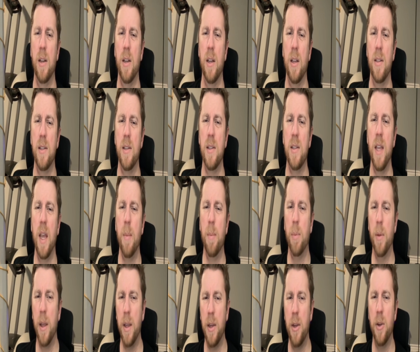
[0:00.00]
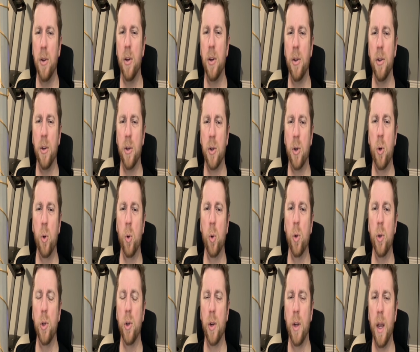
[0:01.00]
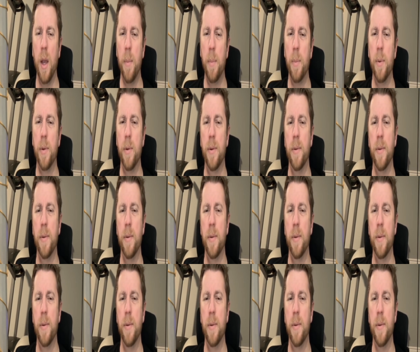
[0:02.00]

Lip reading: Is this hip like you're cool, you're hip?